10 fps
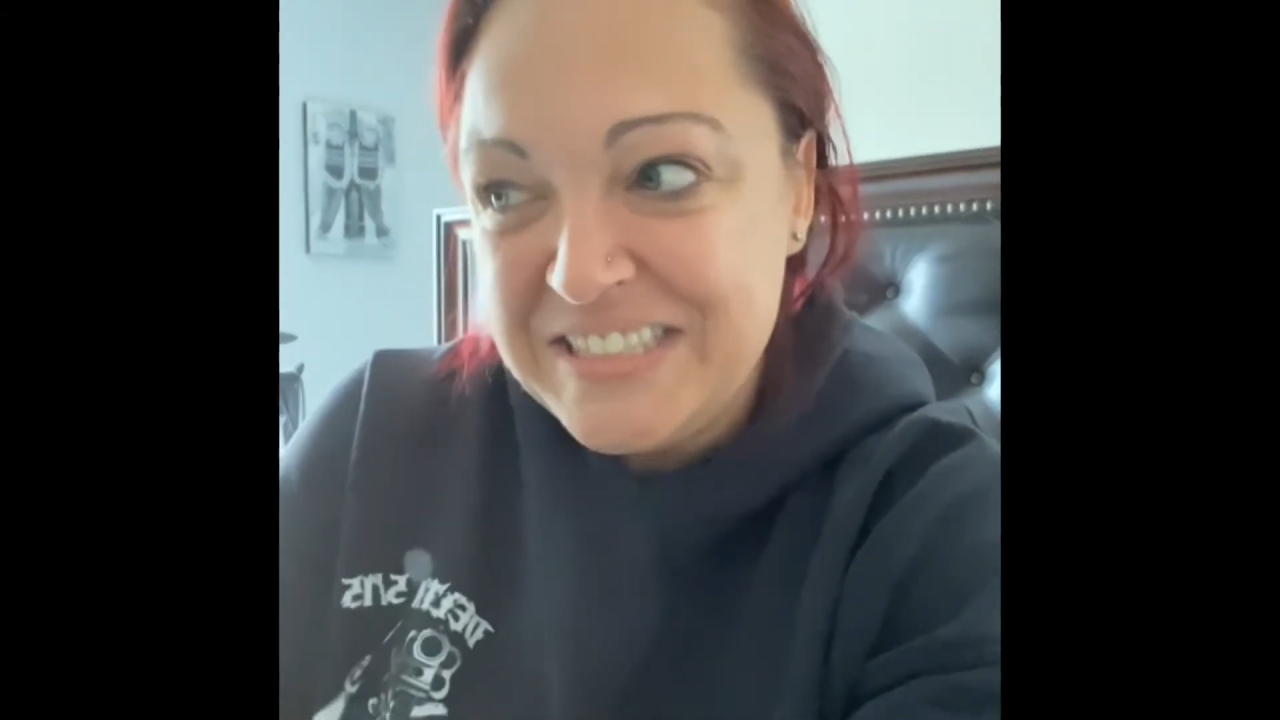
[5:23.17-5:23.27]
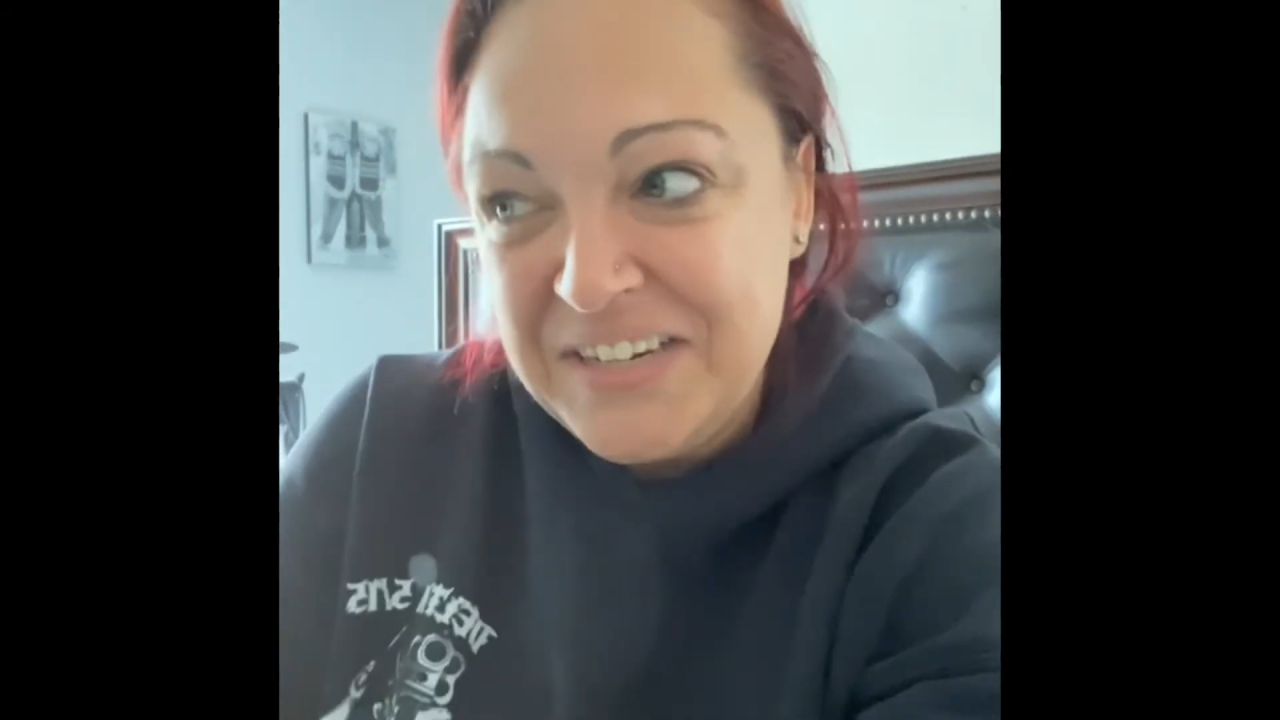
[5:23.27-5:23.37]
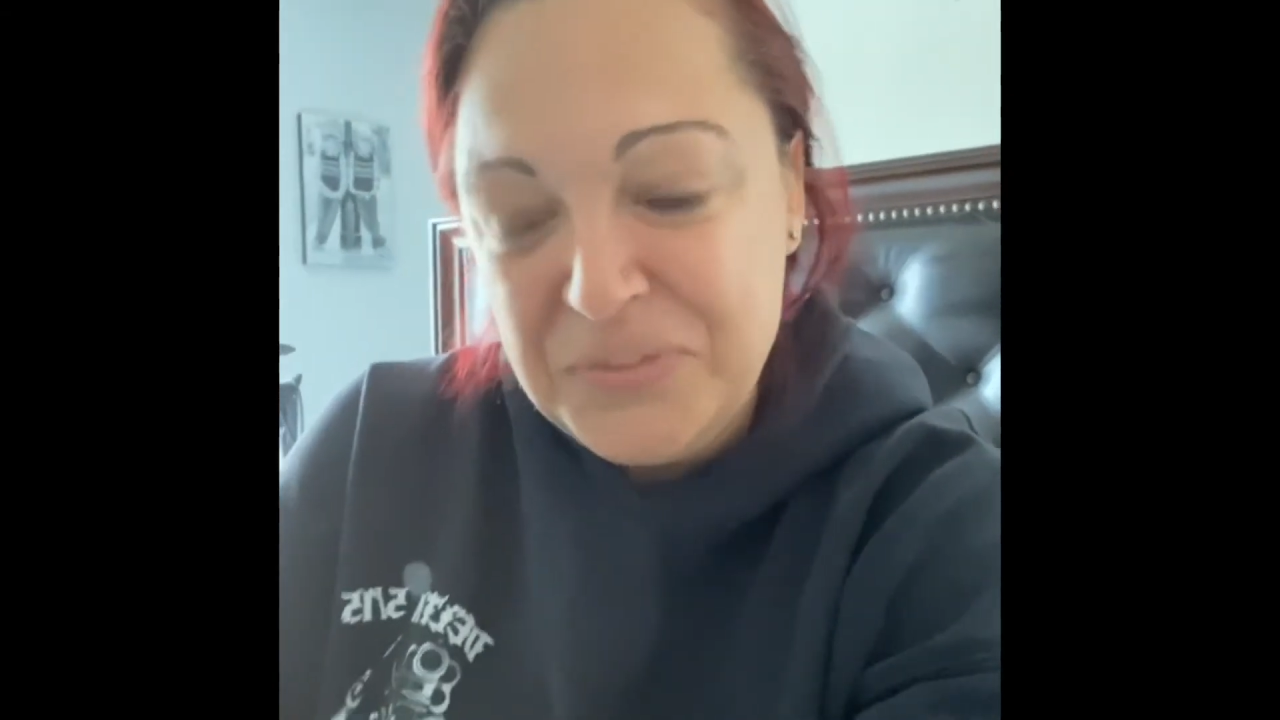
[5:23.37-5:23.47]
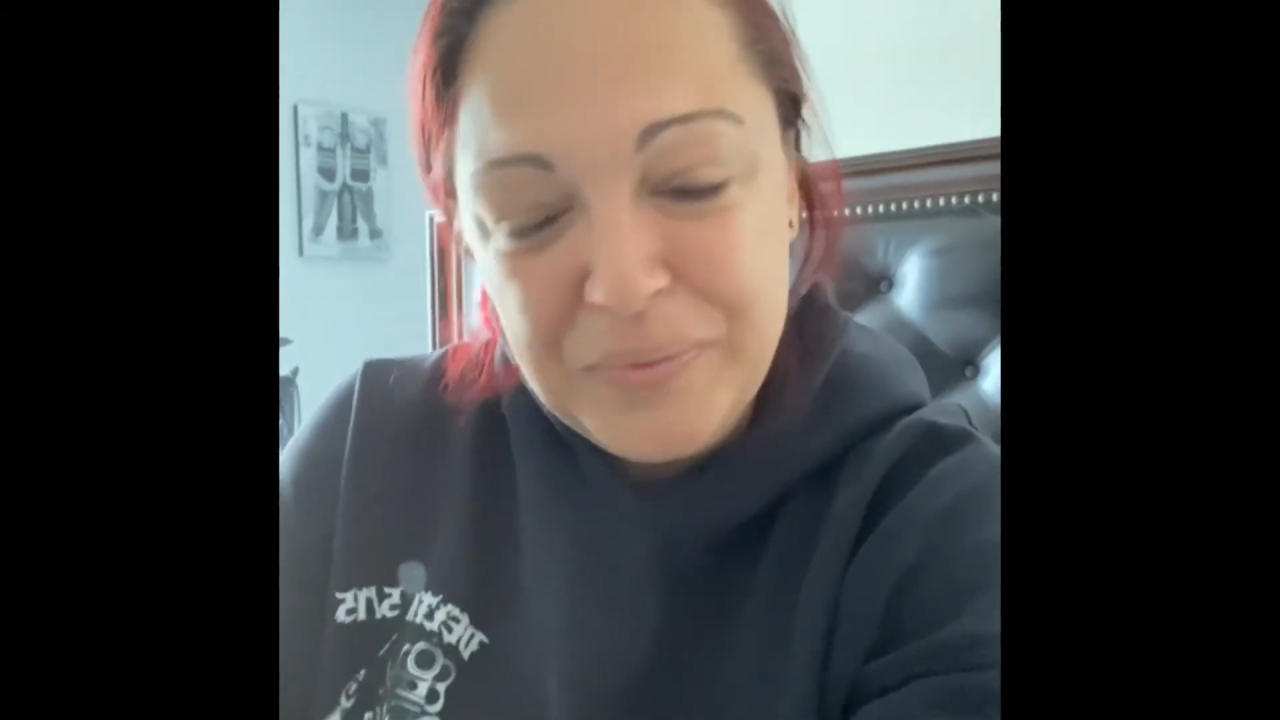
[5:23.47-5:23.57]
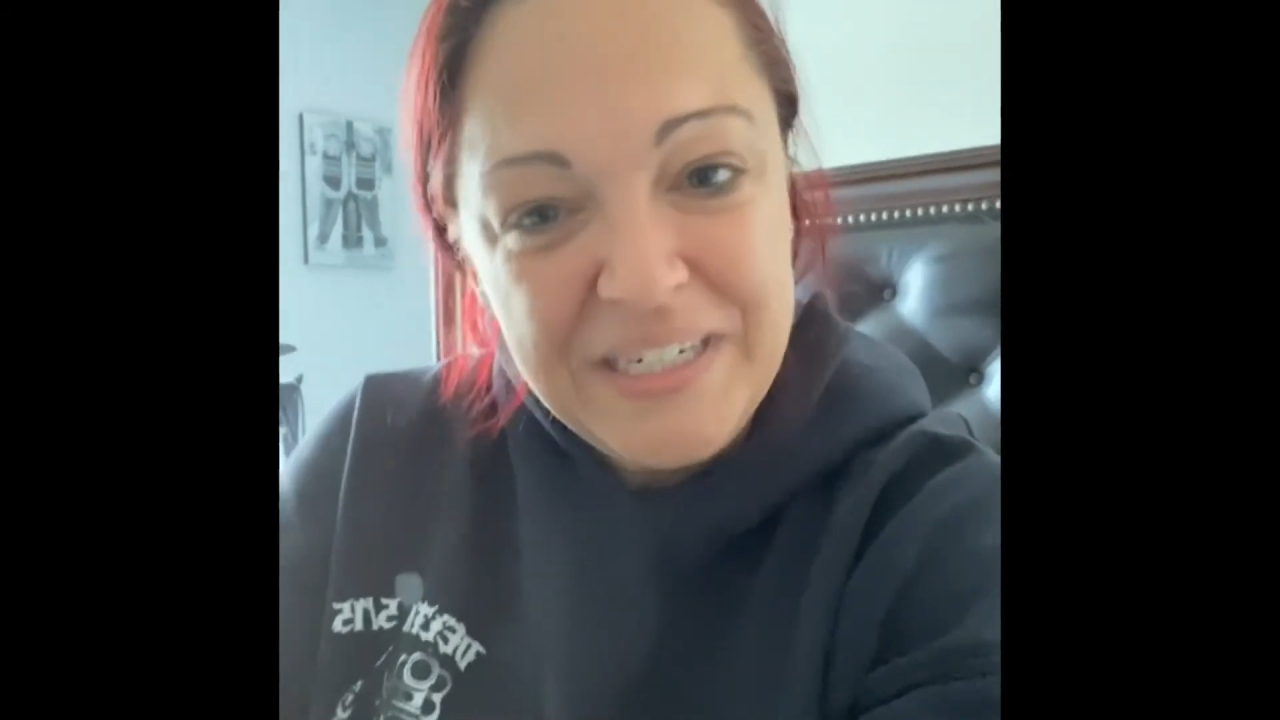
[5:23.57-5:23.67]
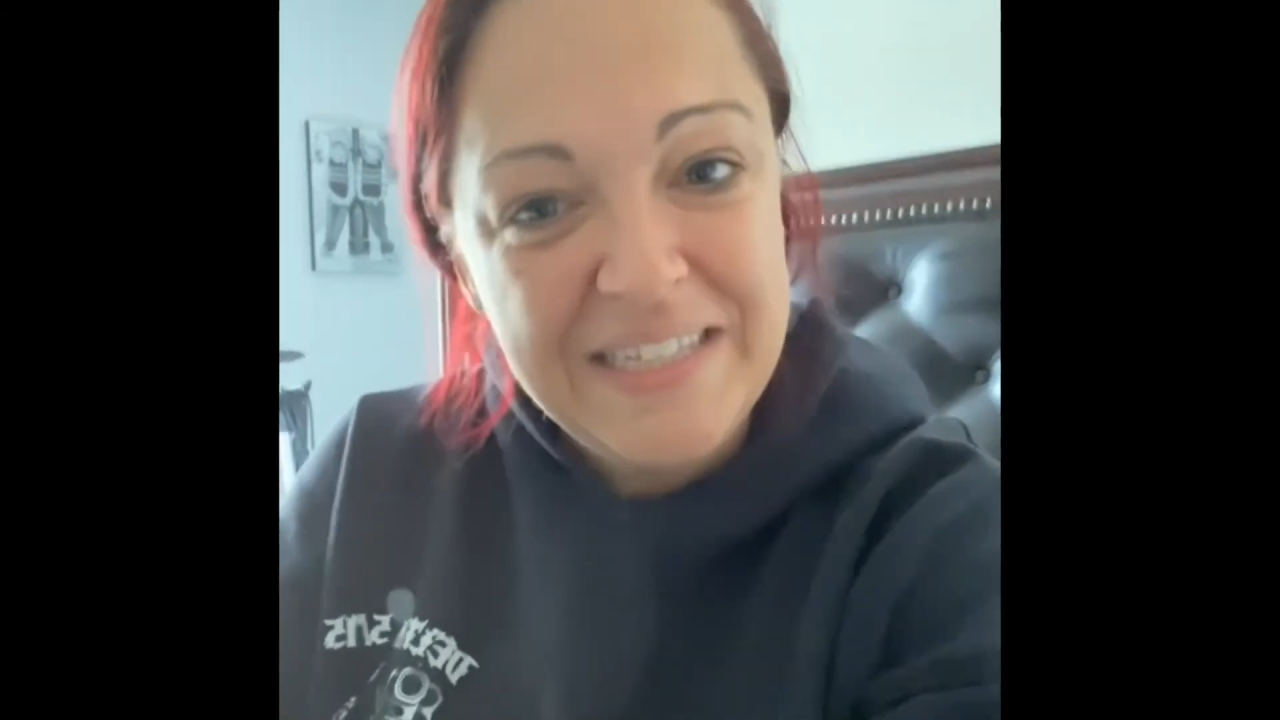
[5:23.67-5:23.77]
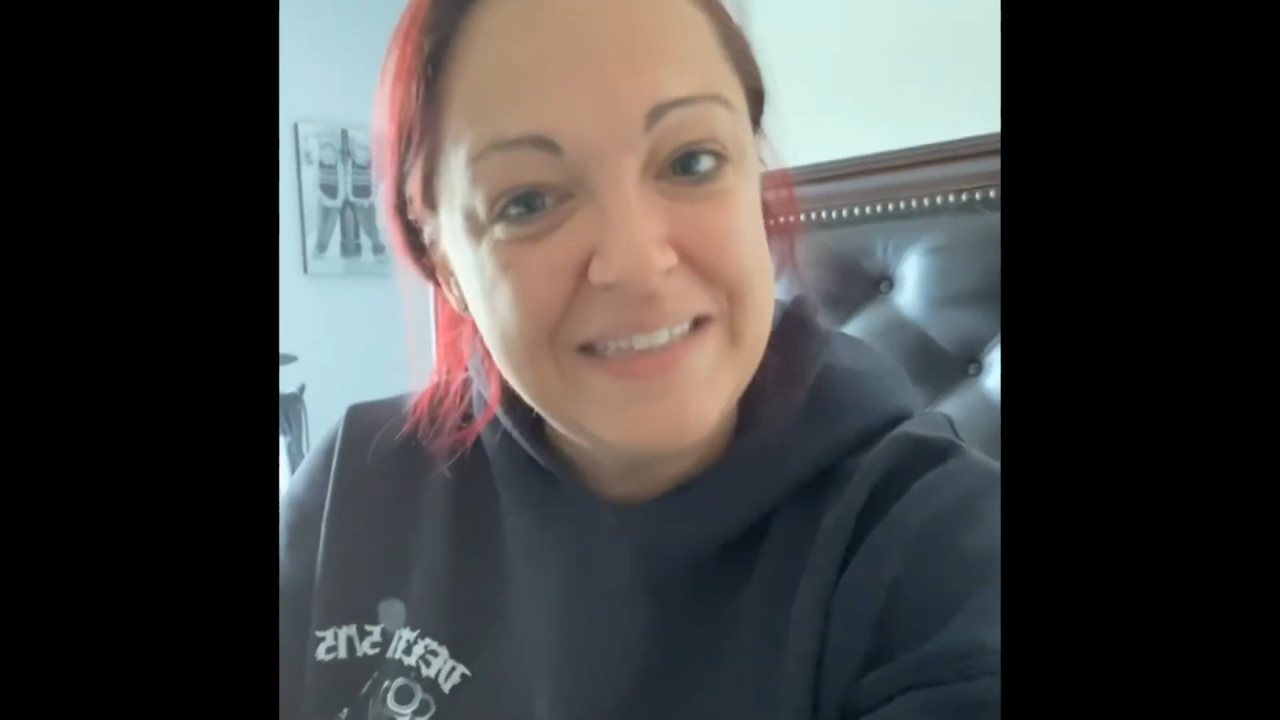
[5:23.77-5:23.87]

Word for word: to breathe